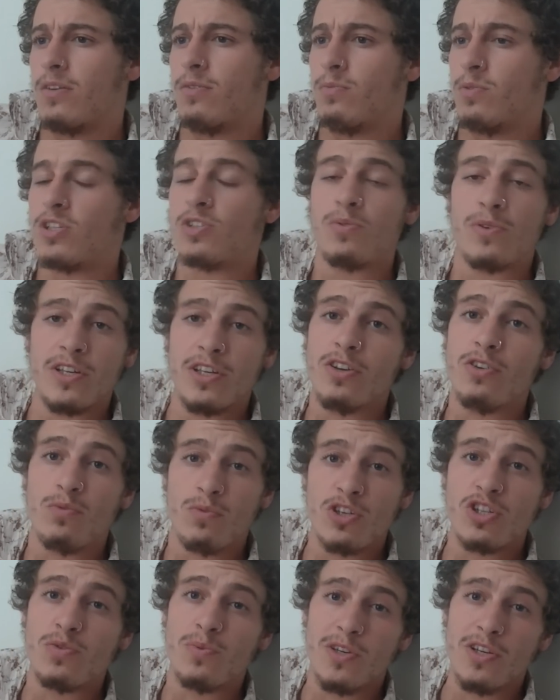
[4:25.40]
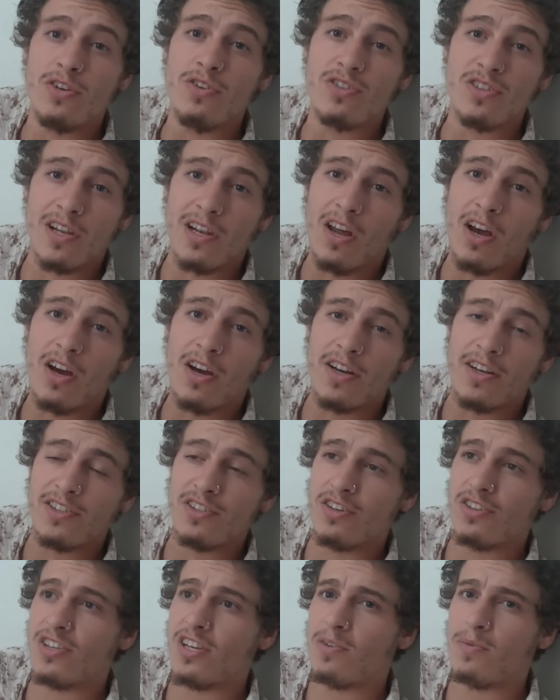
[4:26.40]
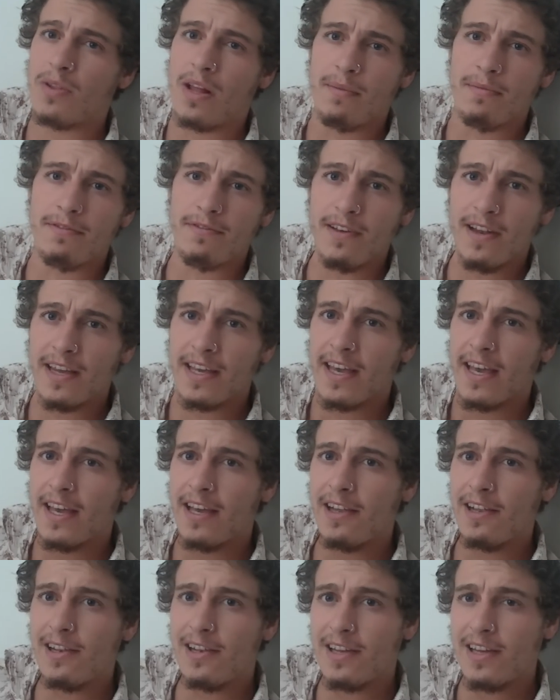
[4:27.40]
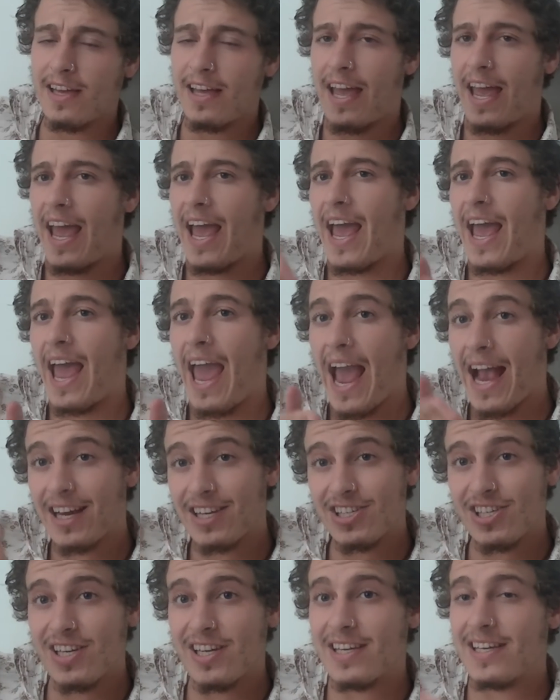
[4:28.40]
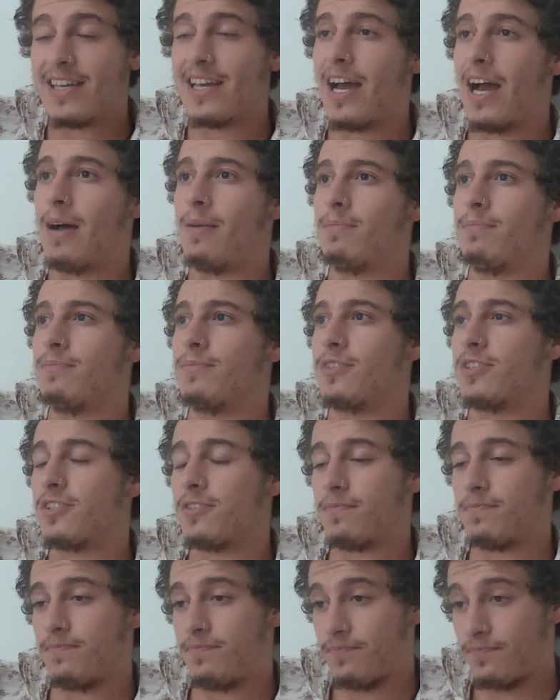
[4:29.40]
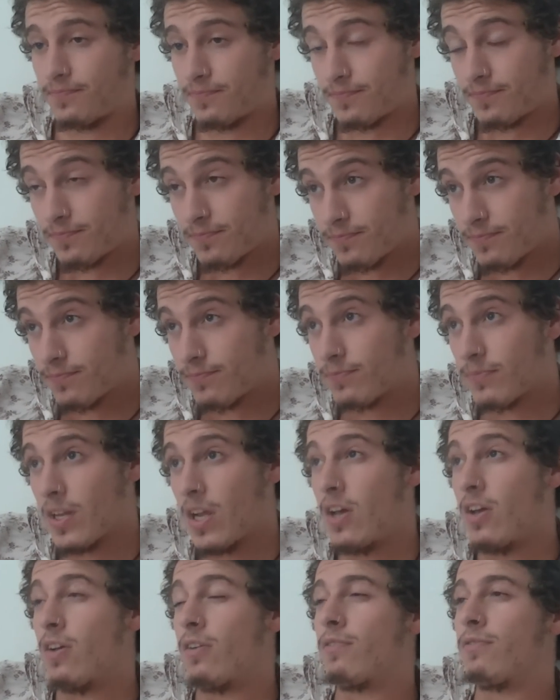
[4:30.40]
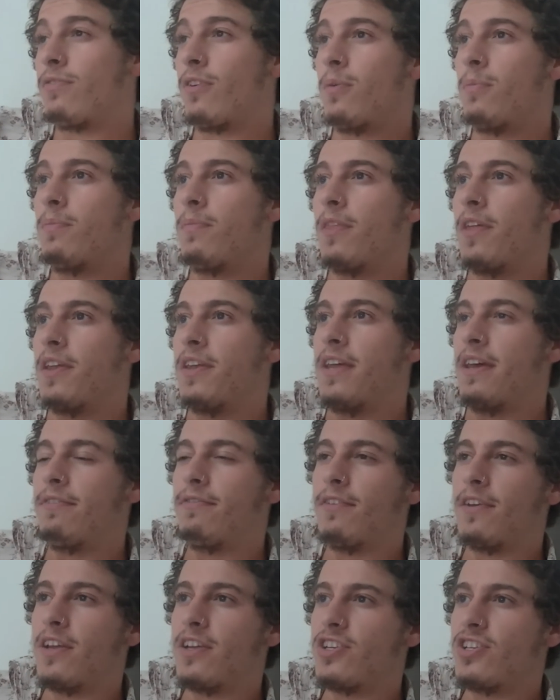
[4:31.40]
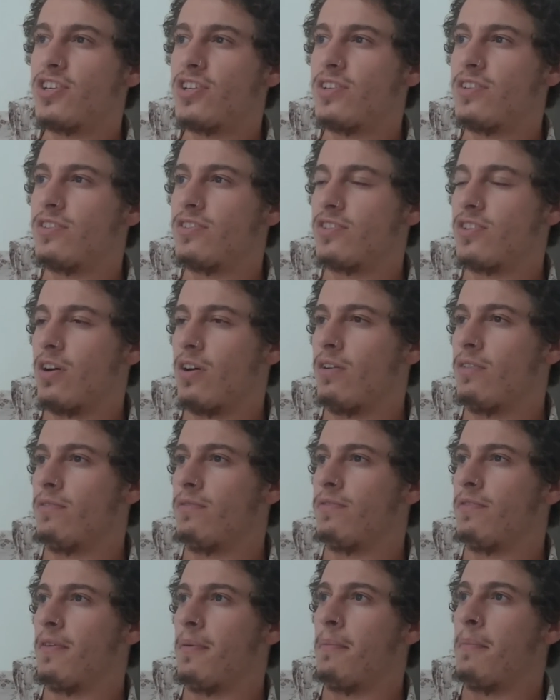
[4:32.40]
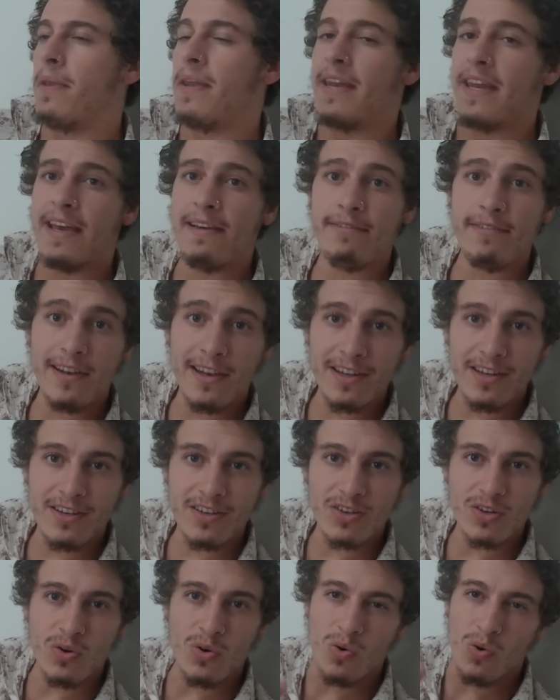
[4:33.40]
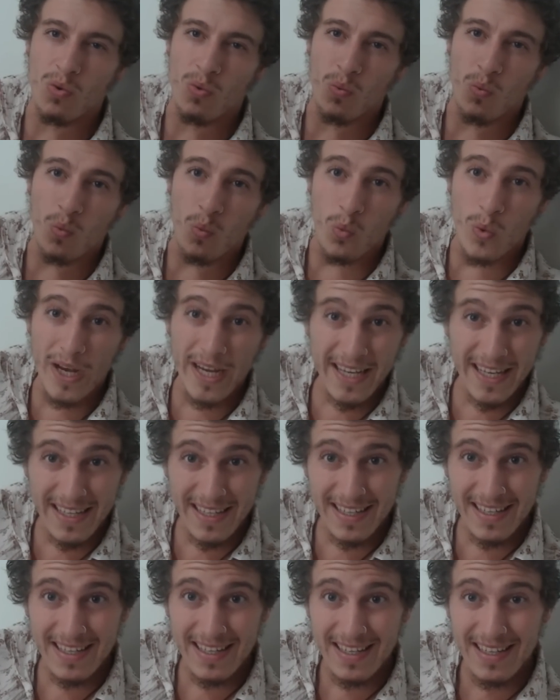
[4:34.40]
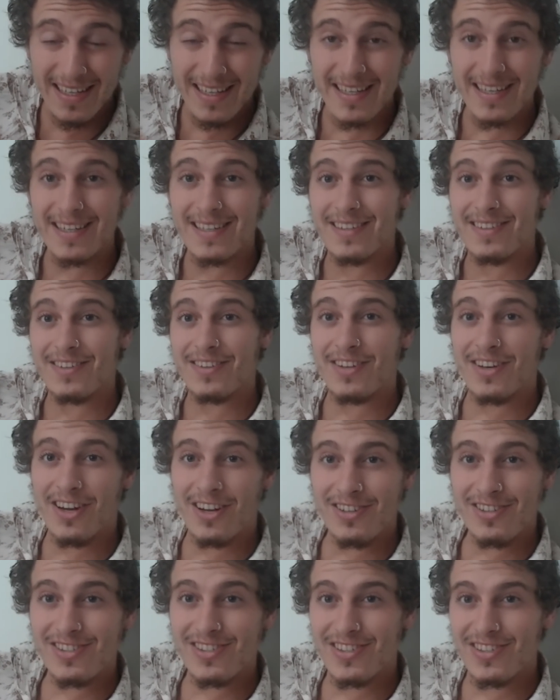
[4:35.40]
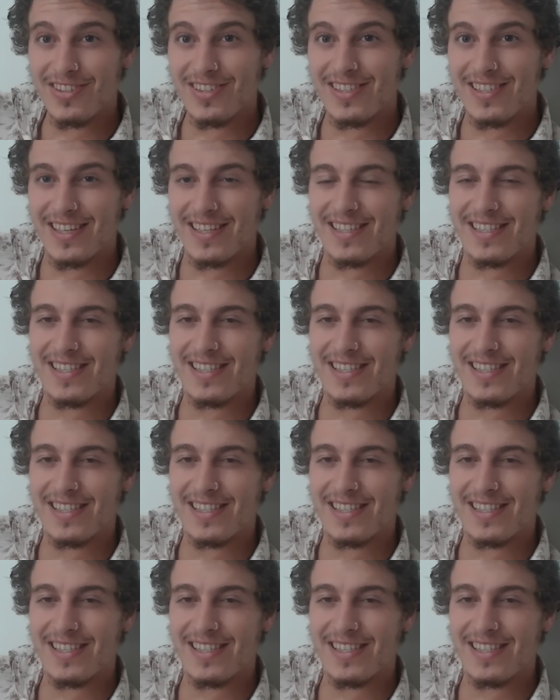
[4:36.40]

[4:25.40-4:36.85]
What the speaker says: which we use a lot and associated with I'm feeling ill, actually comes from the definitions of malevolent or wicked, you know. So it's